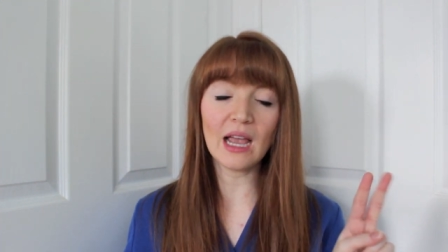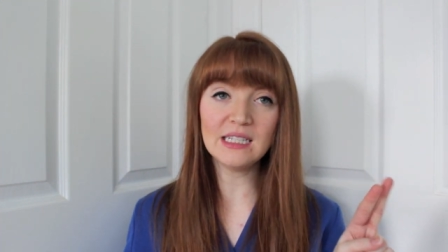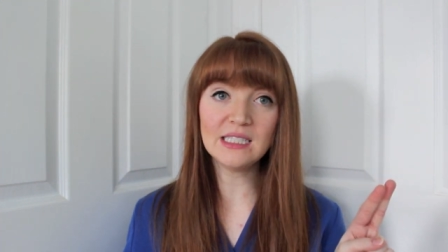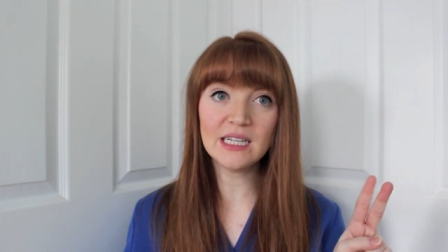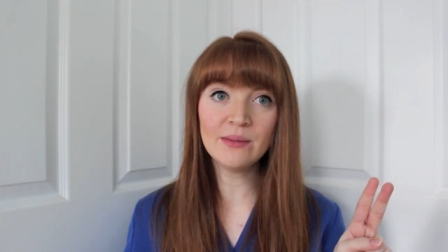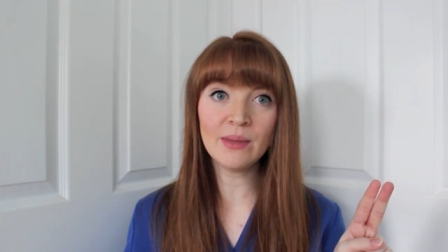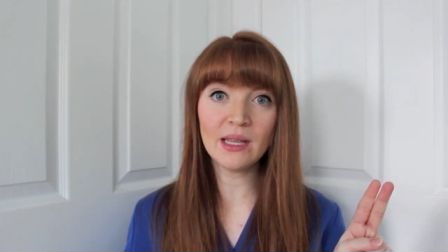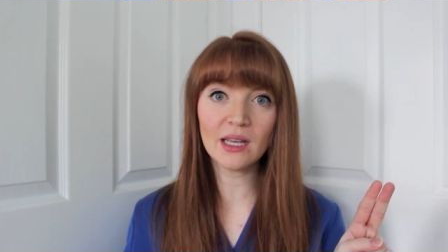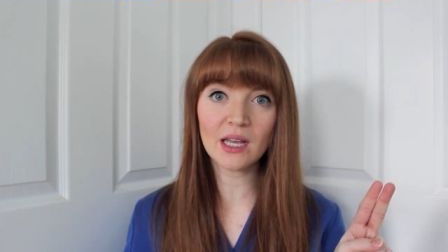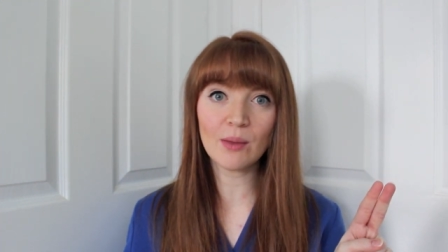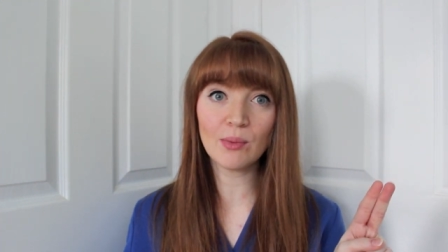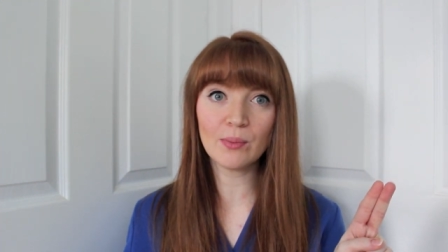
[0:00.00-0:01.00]
I did make
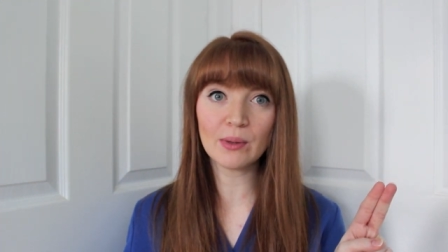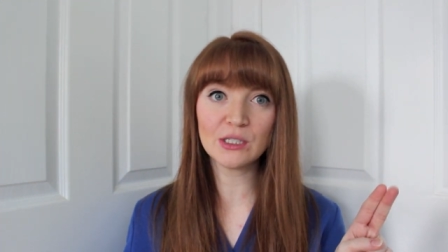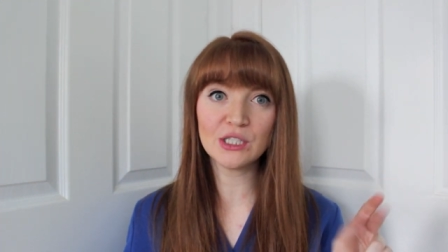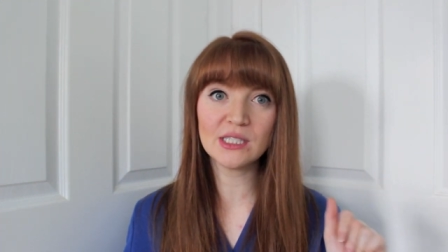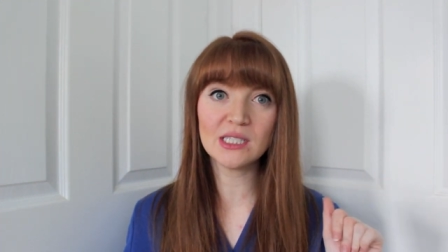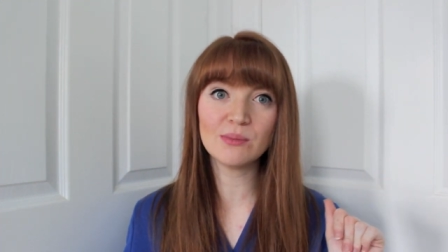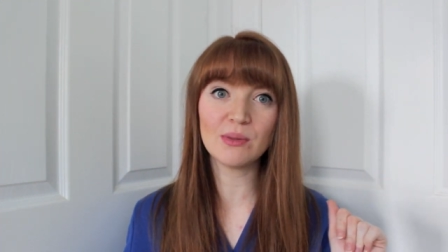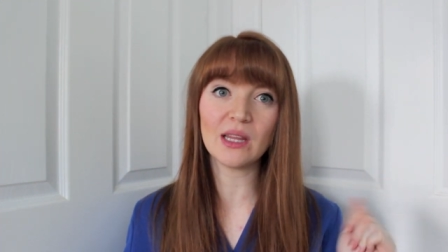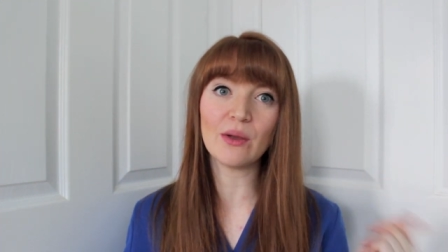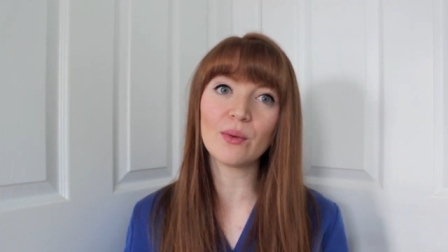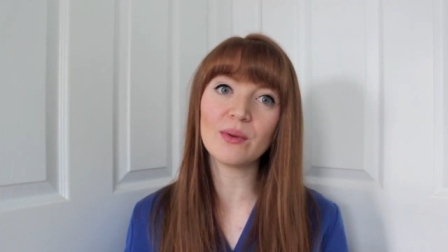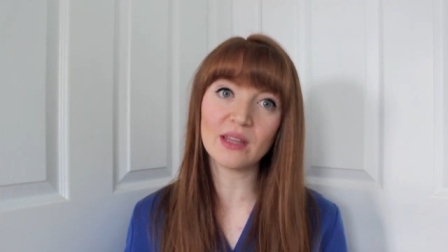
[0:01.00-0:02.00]
a couple purchases, but
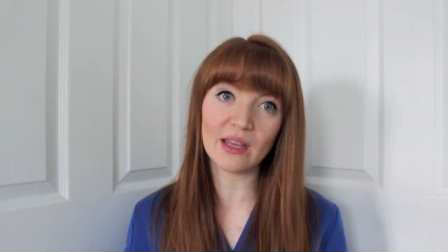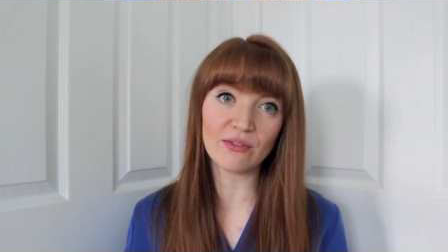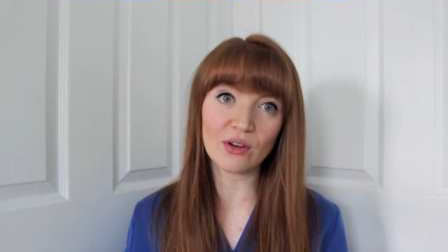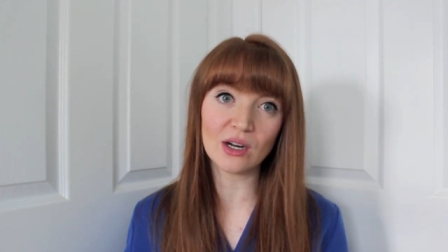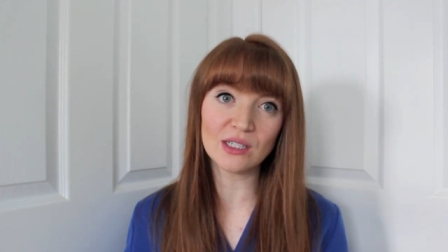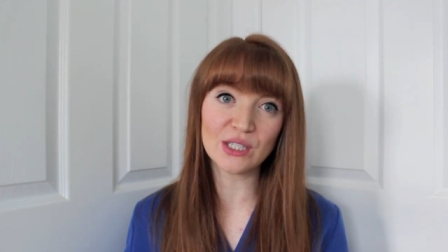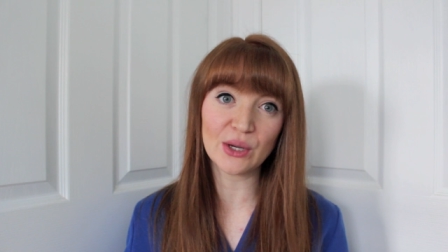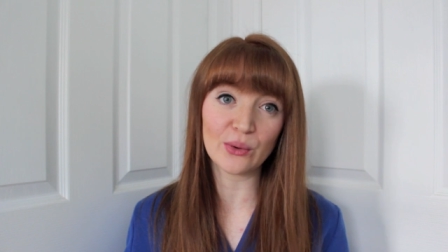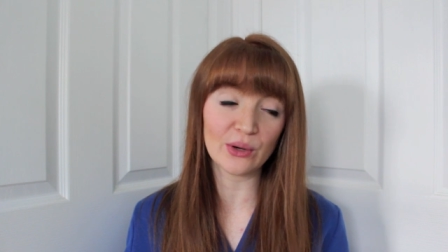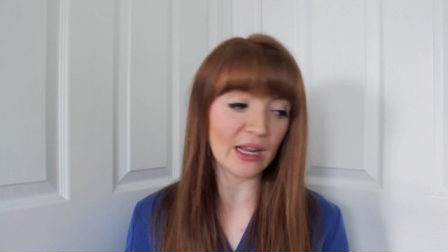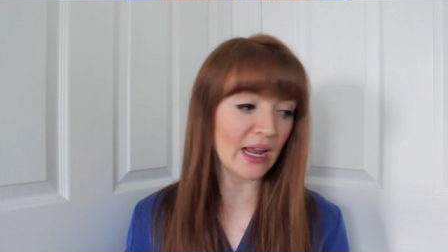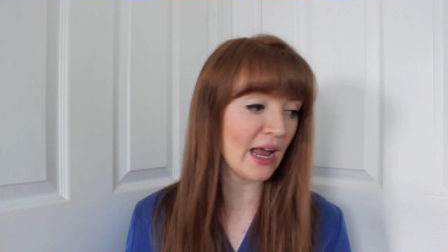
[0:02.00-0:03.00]
they were with gift cards I
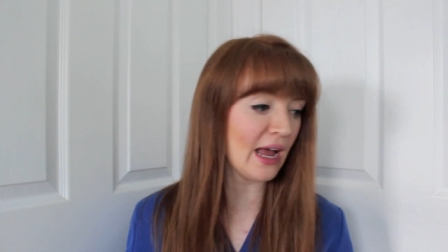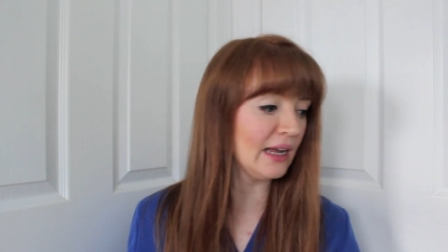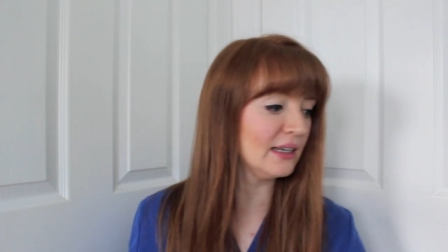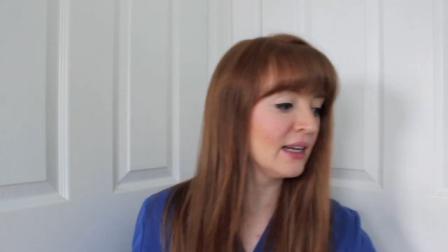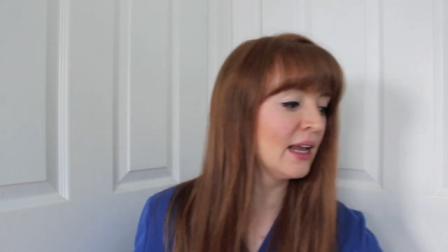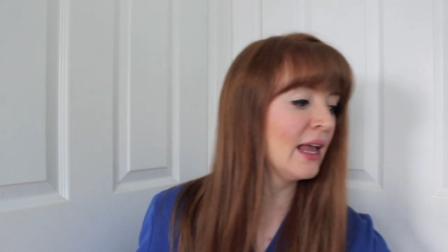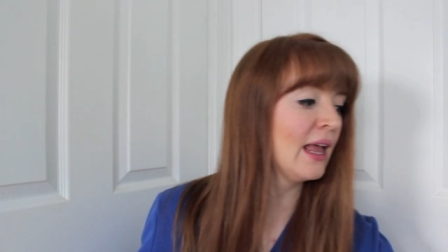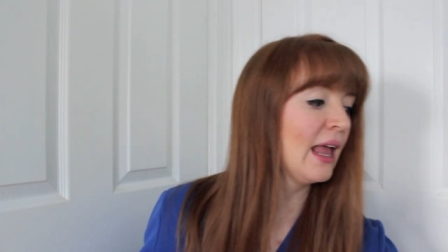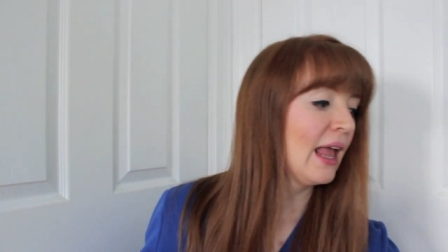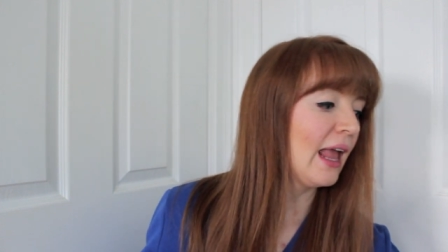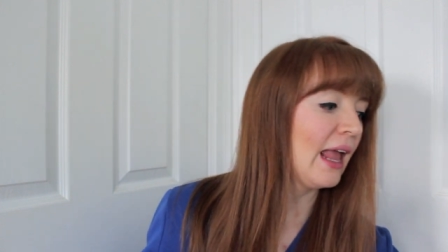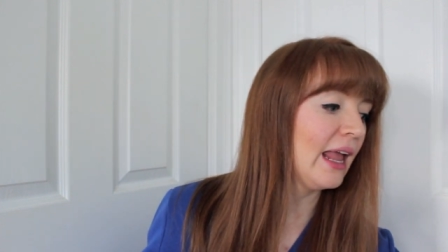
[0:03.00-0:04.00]
already had.
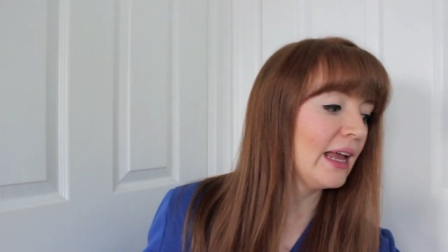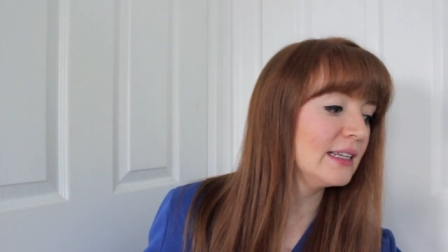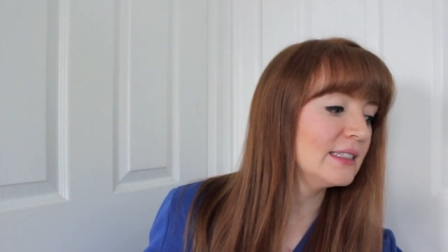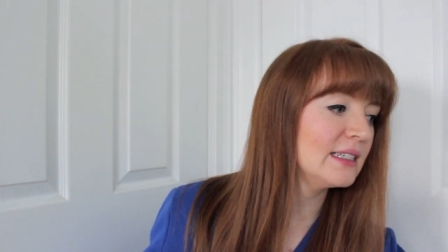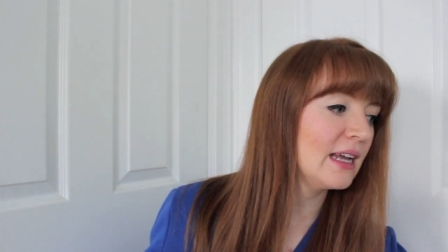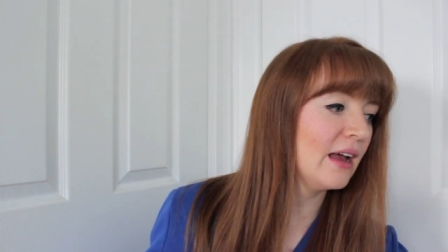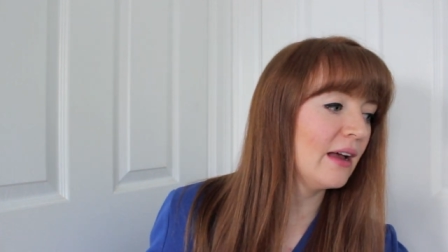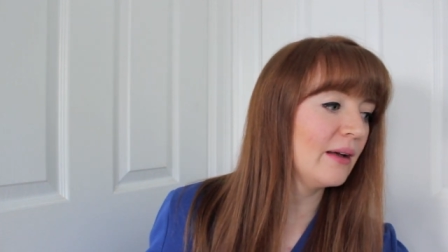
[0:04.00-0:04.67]
And